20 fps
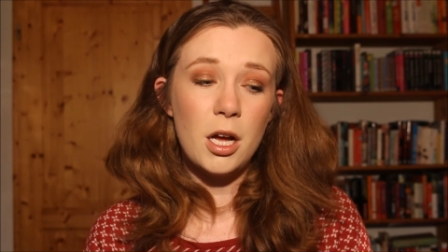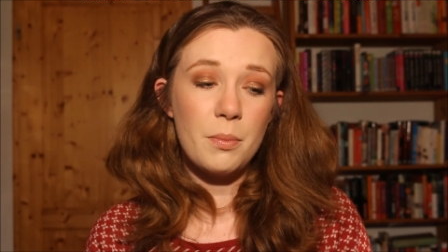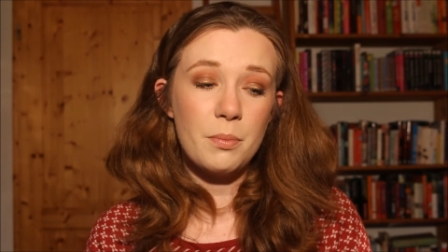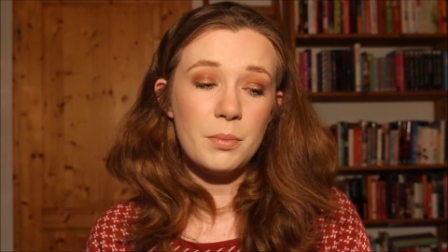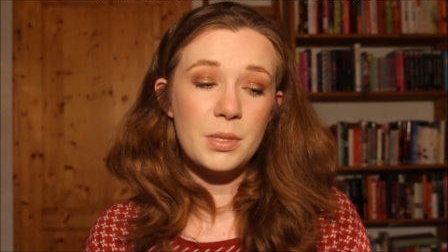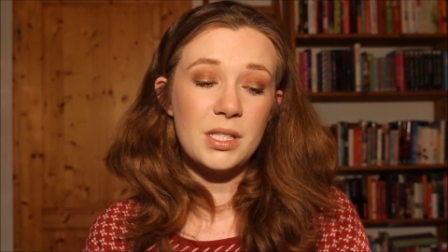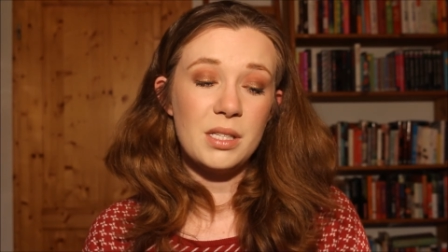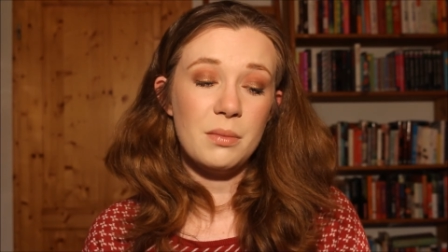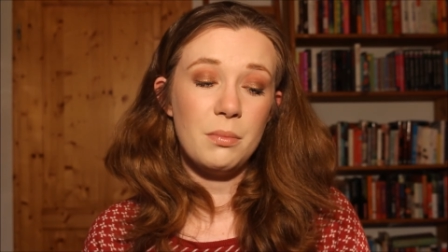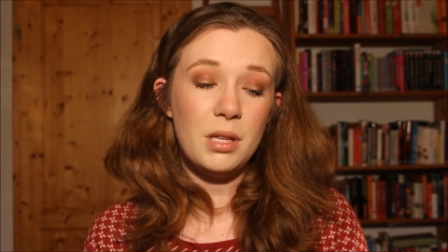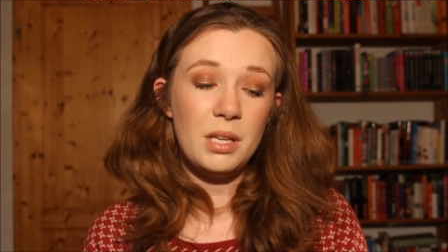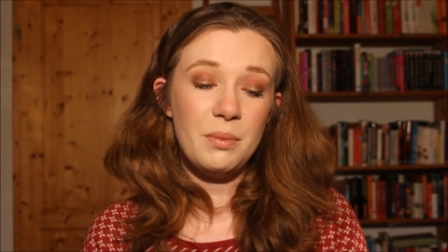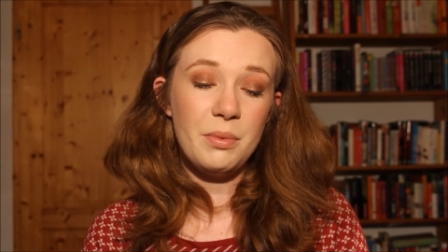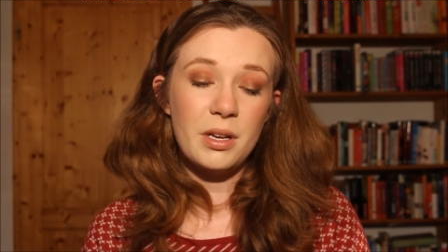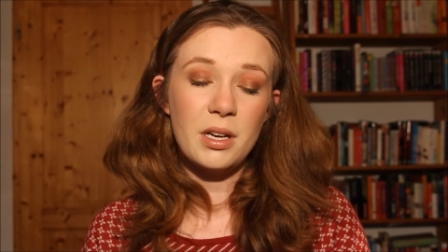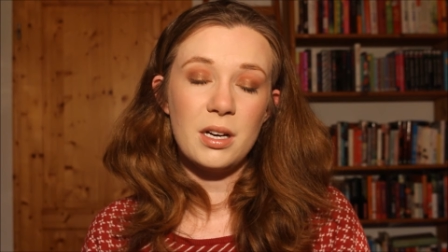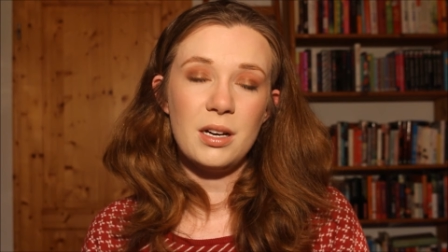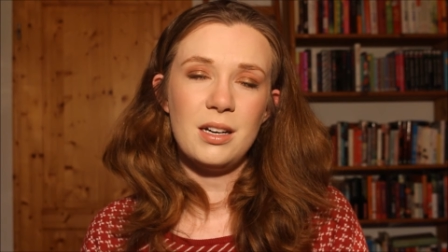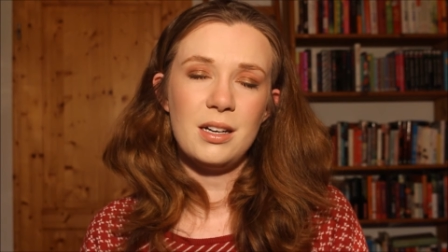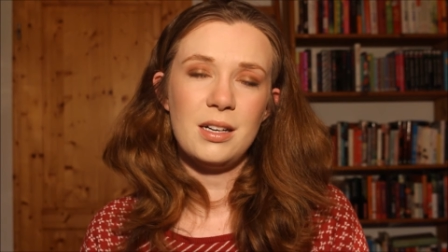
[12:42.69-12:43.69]
simply
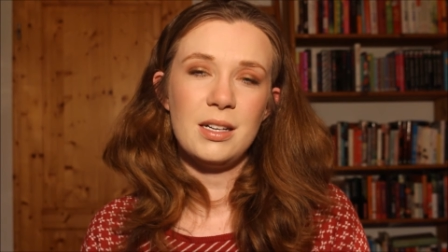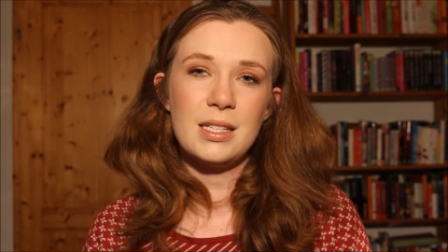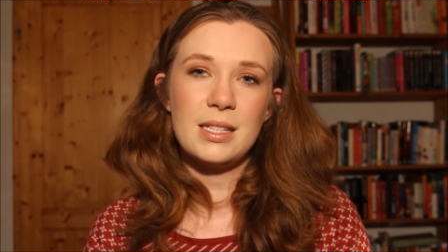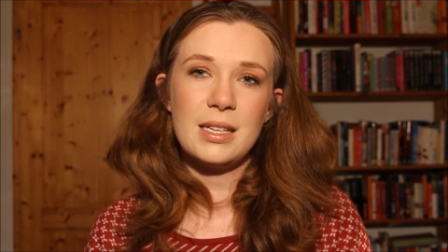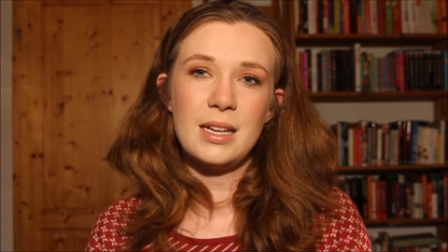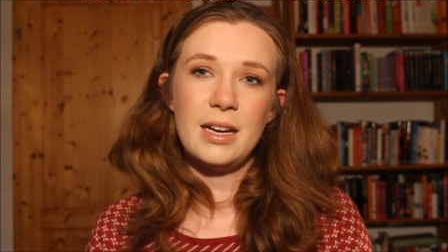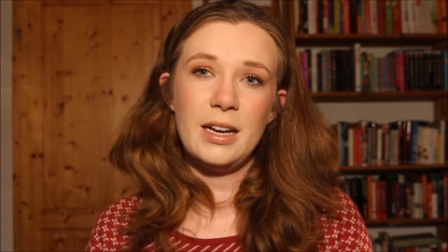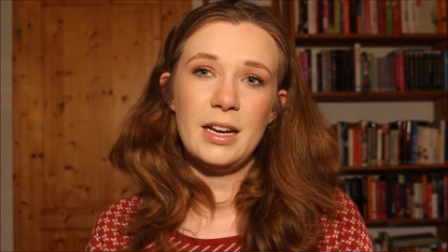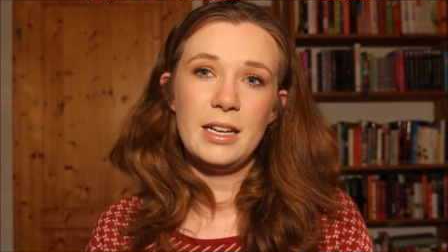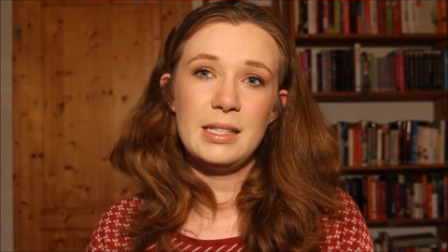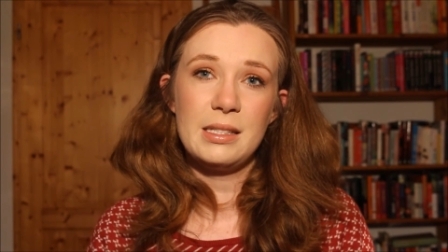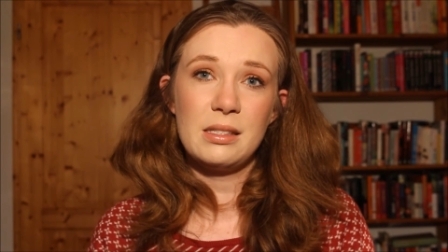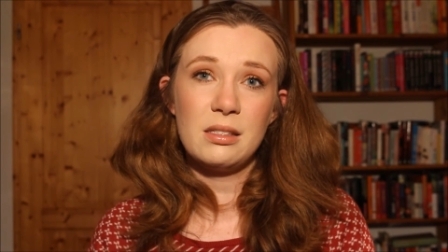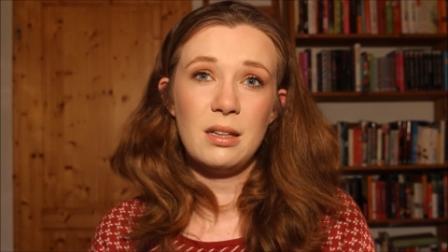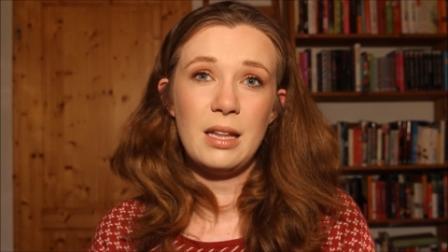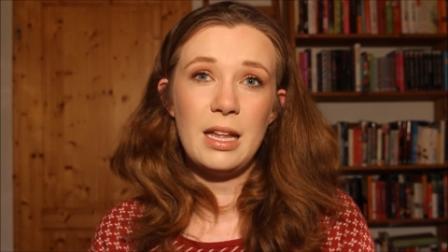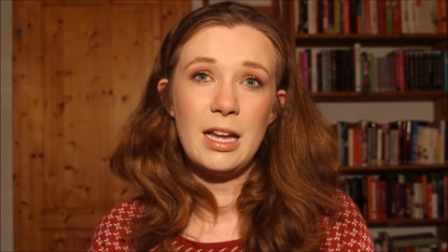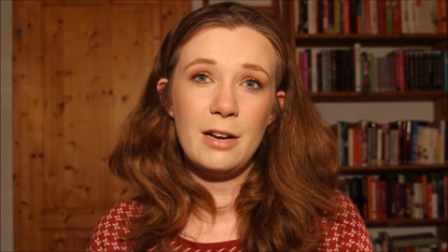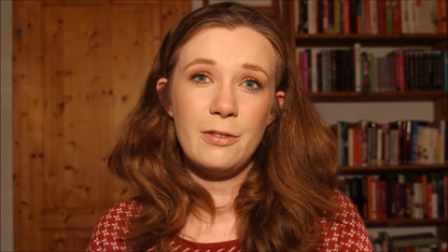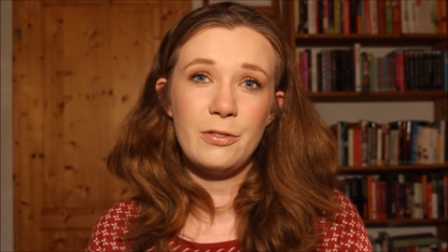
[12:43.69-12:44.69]
because I still
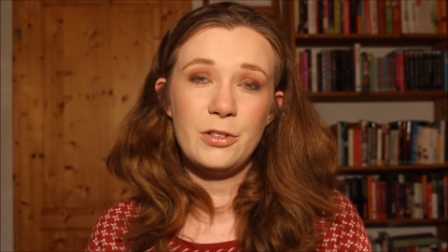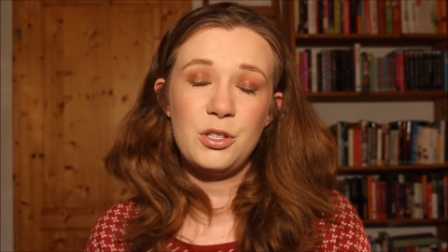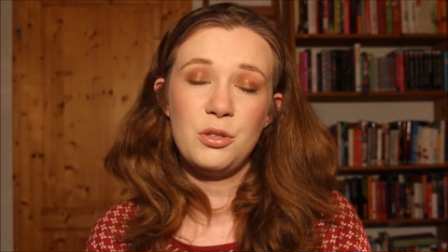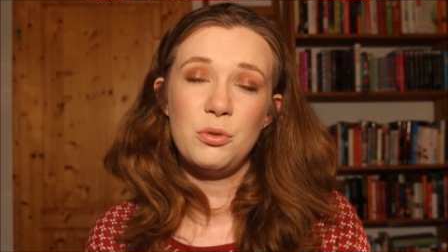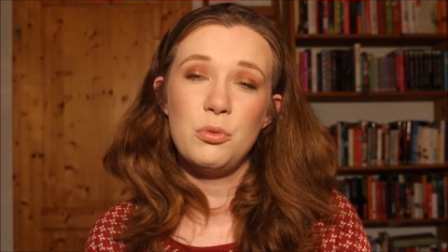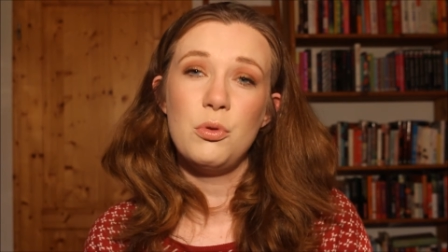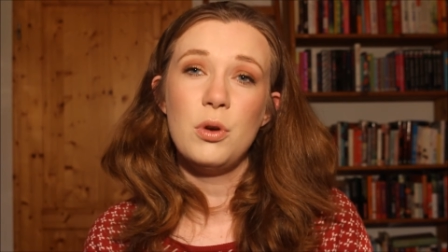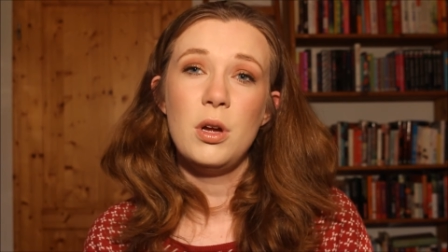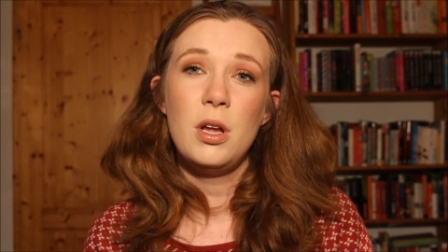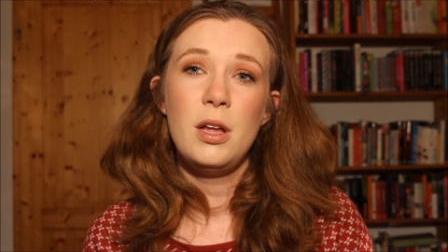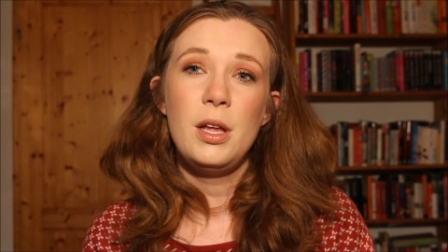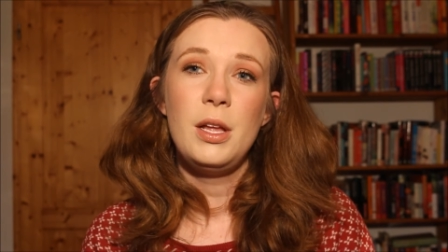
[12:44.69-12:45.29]
have to